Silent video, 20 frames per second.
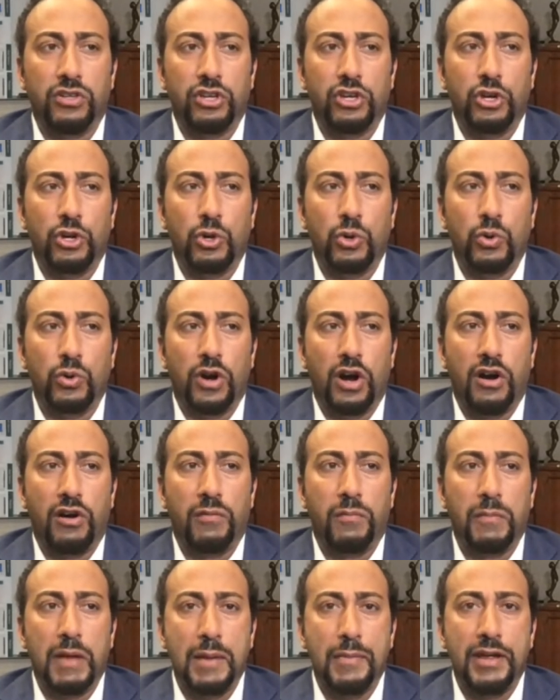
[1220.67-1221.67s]
you
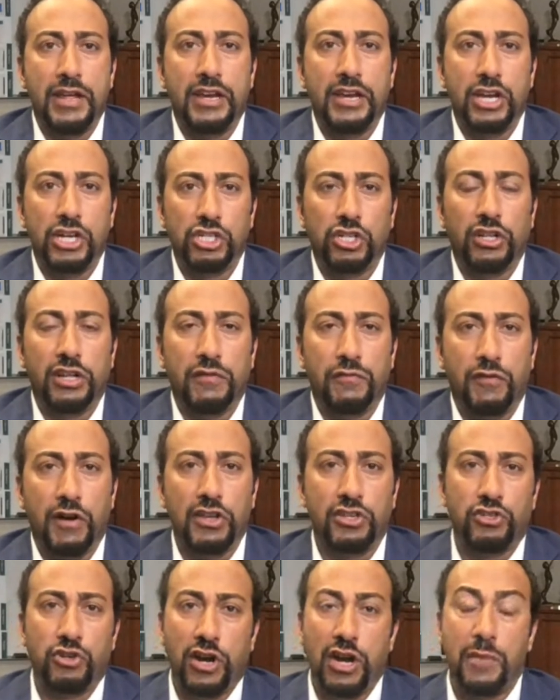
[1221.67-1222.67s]
are maybe initially
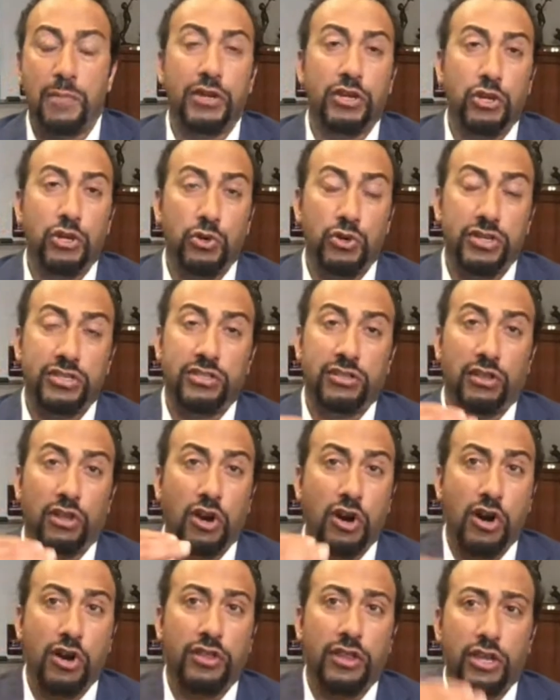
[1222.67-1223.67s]
frustrated, but you just
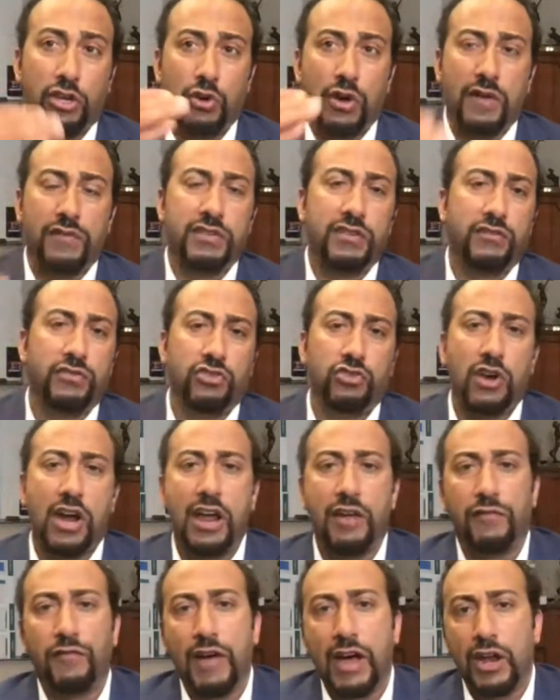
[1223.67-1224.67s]
learn that you have to
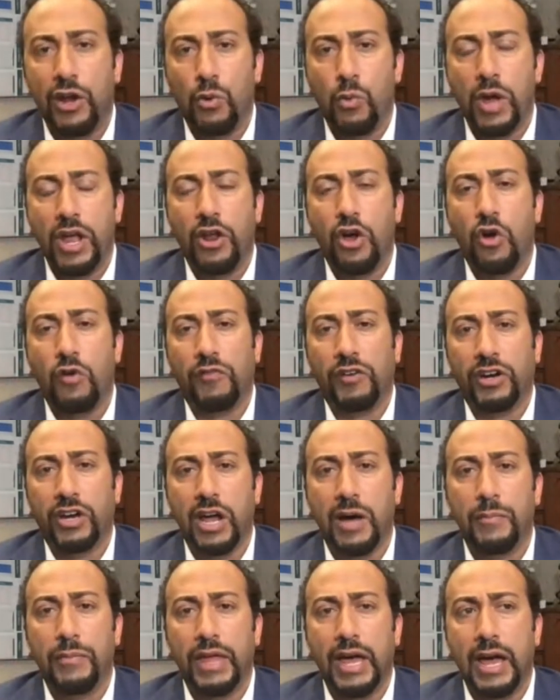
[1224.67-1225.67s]
try and find a way to
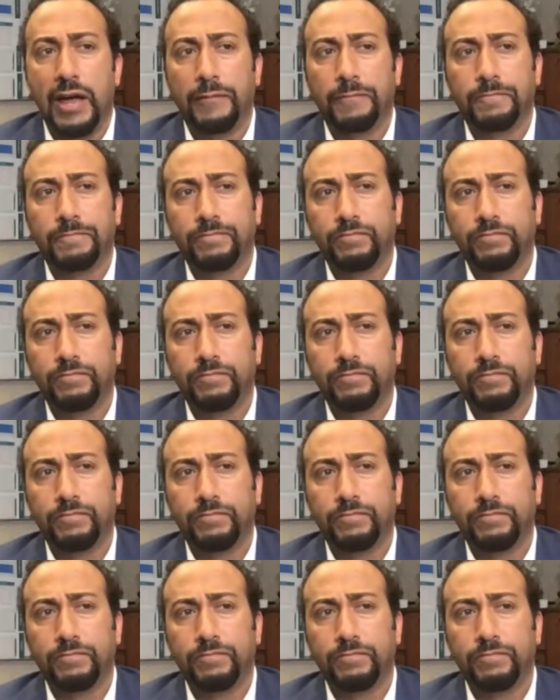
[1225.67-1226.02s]
overcome that.